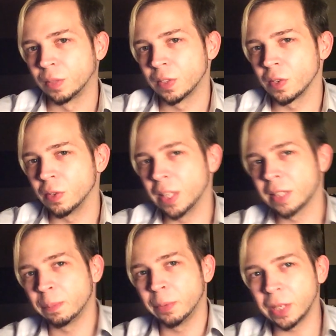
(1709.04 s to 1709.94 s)
So
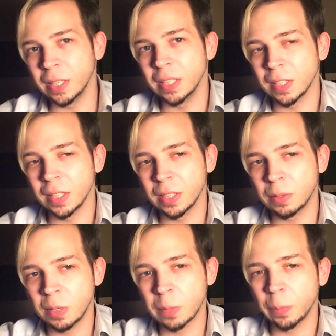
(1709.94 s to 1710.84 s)
that's pretty easy.
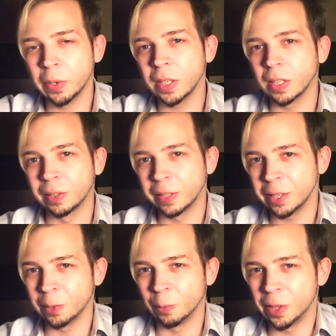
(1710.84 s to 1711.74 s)
It's pretty
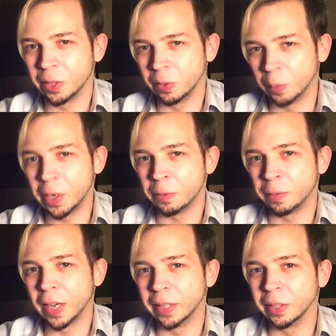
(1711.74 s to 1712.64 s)
clear when you
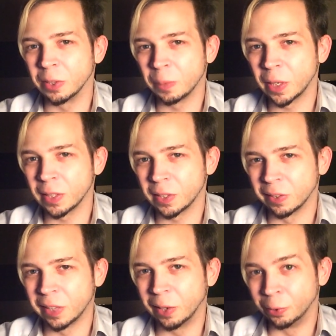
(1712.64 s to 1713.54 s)
find those, because
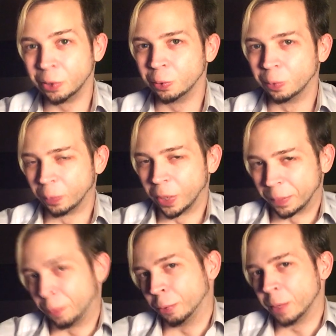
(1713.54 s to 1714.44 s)
it'll tell you,
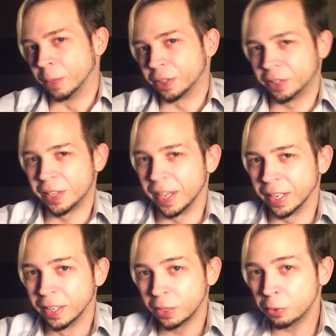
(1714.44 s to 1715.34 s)
like pretty much
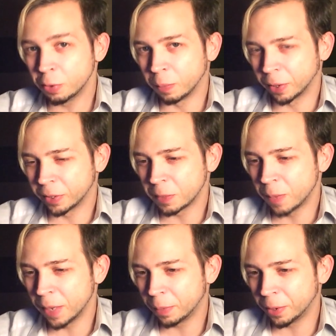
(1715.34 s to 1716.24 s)
say, you should mark this
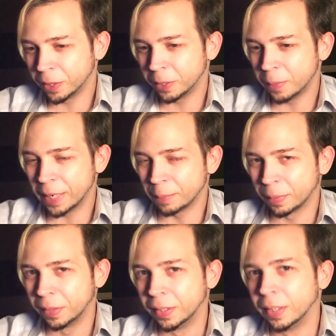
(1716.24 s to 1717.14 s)
map part on the map.
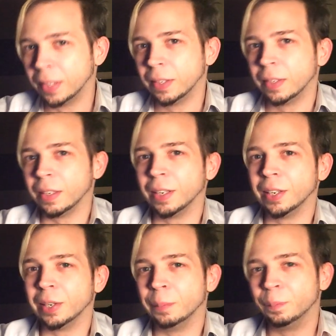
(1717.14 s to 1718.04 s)

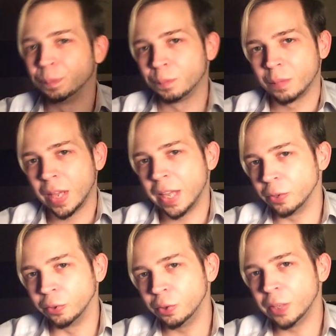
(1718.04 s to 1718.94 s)
And
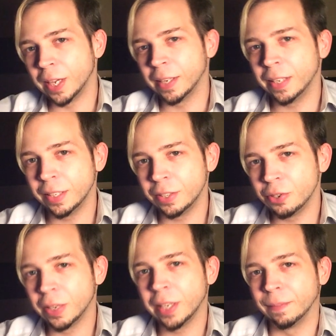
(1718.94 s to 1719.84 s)
you'll do that, and
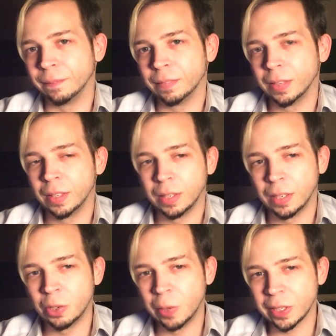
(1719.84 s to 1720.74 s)
you'll get
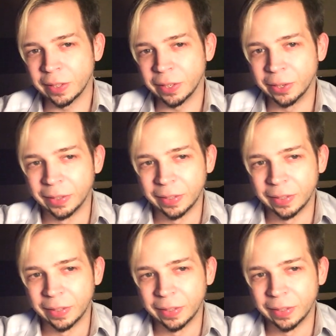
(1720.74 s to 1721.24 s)
a quest later.